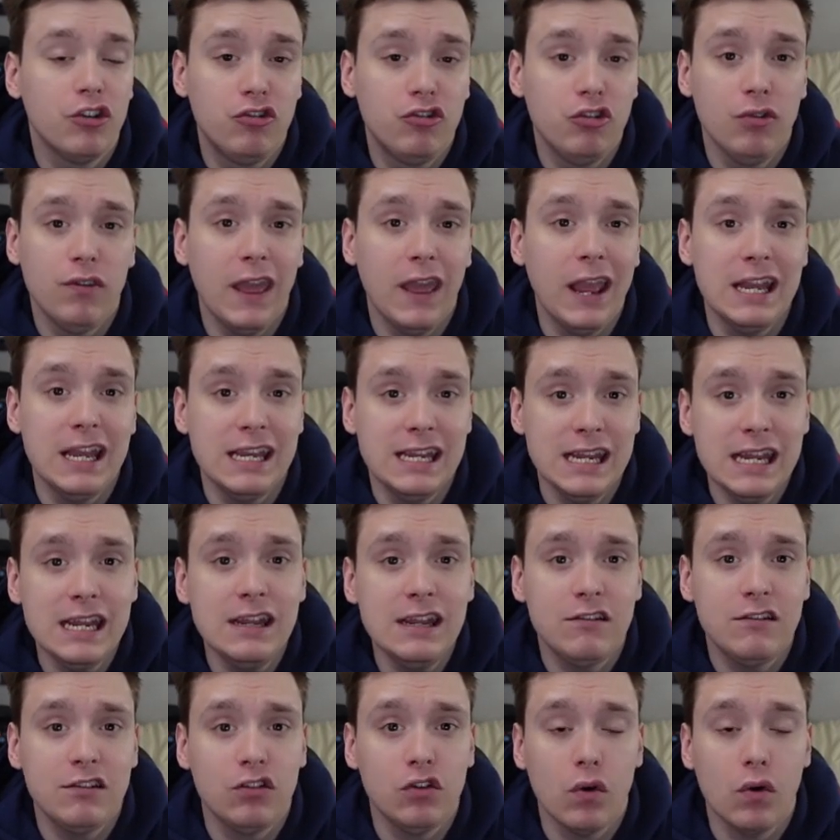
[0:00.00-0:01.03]
Do they
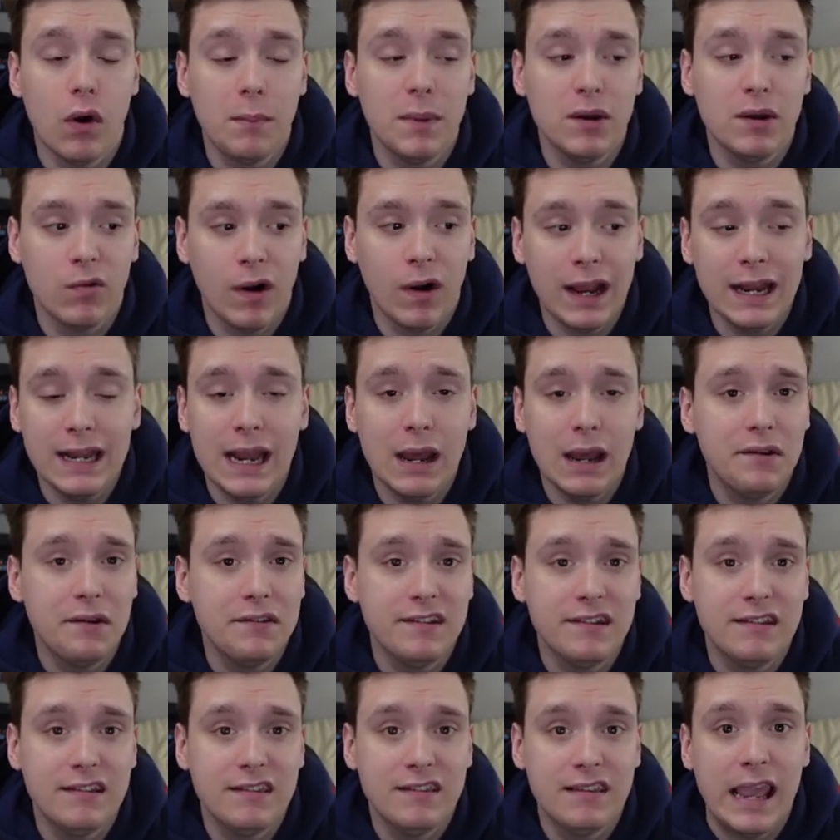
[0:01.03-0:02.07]
need to? I mean, right now as
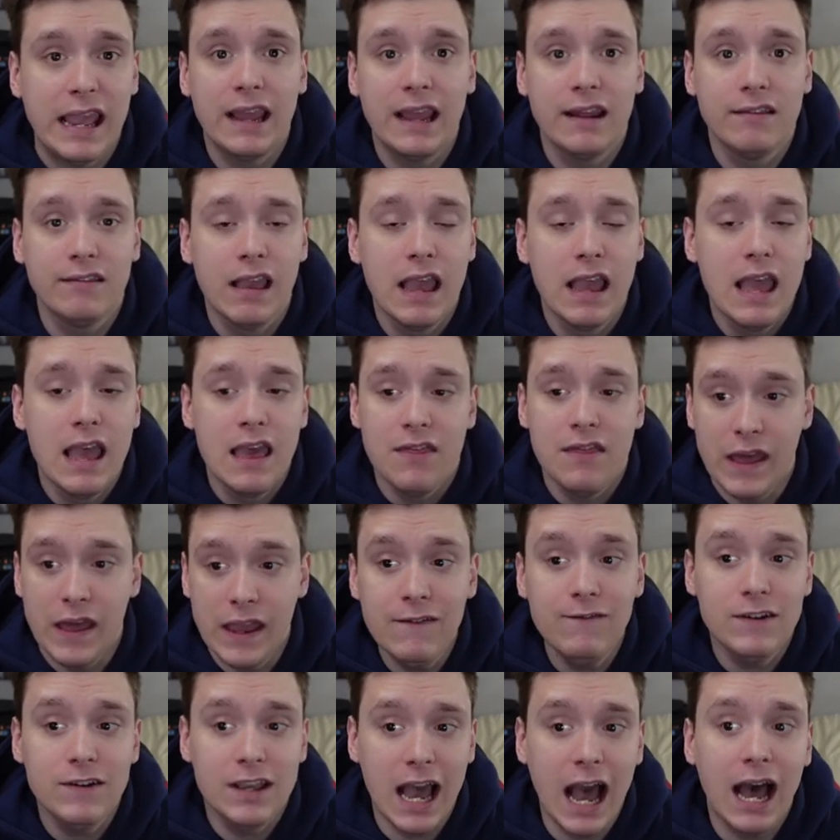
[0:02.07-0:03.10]
it stands,
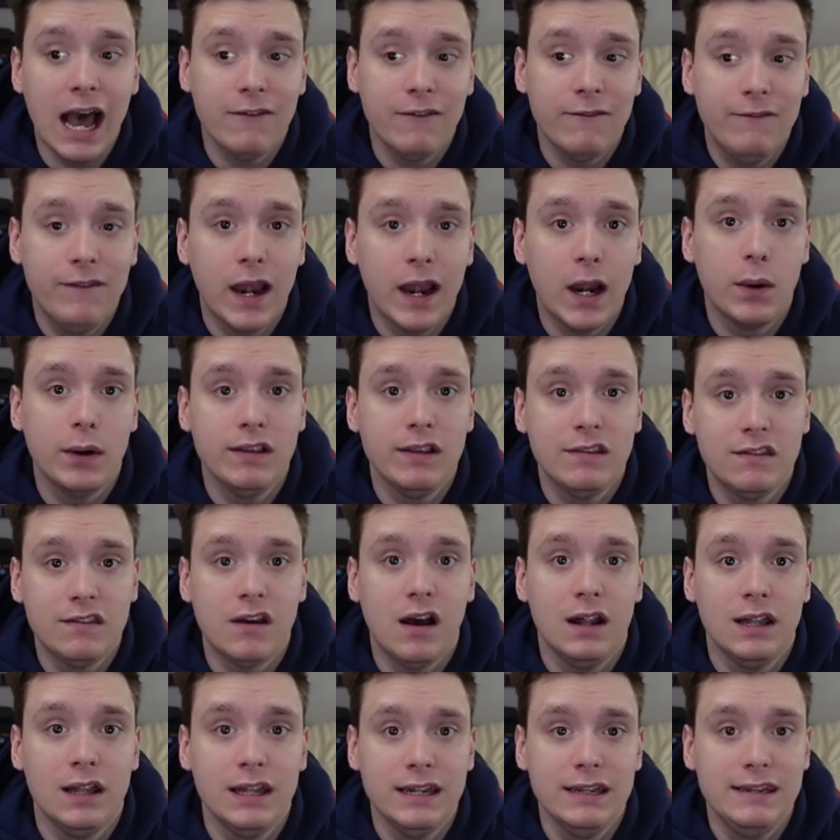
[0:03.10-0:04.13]
they've got very
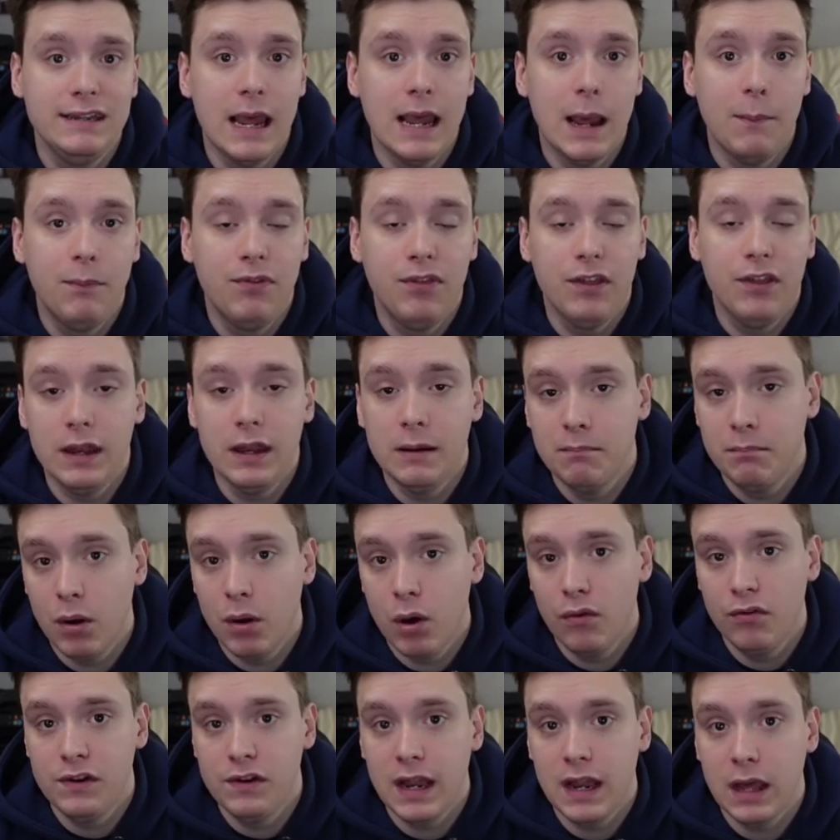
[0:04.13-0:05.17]
solid depth in
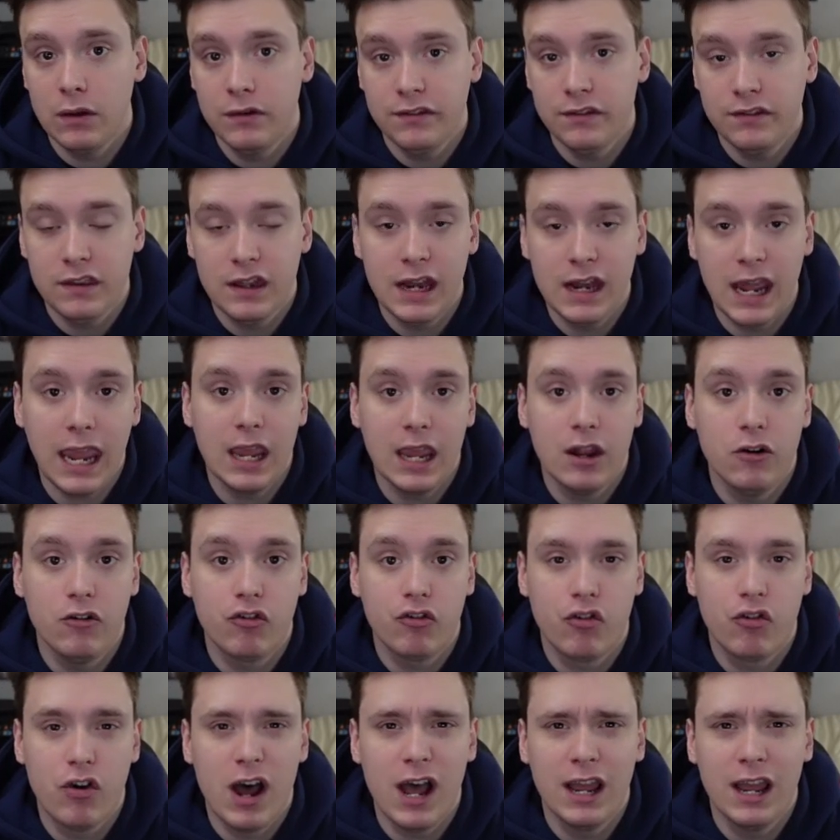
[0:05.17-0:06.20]
both Nelson and
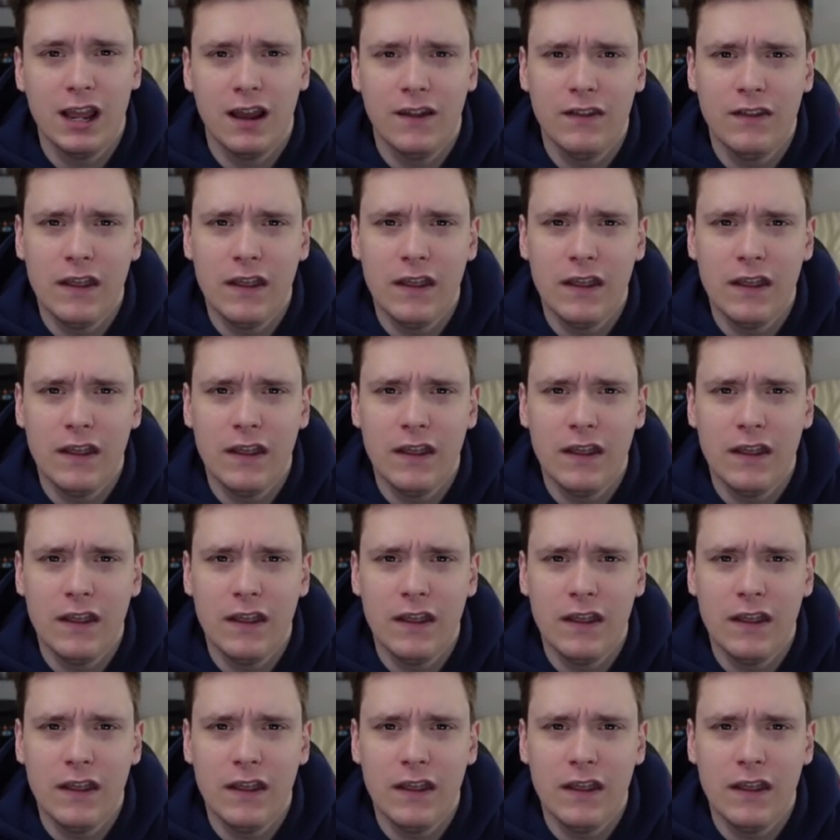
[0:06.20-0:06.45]
Tryon.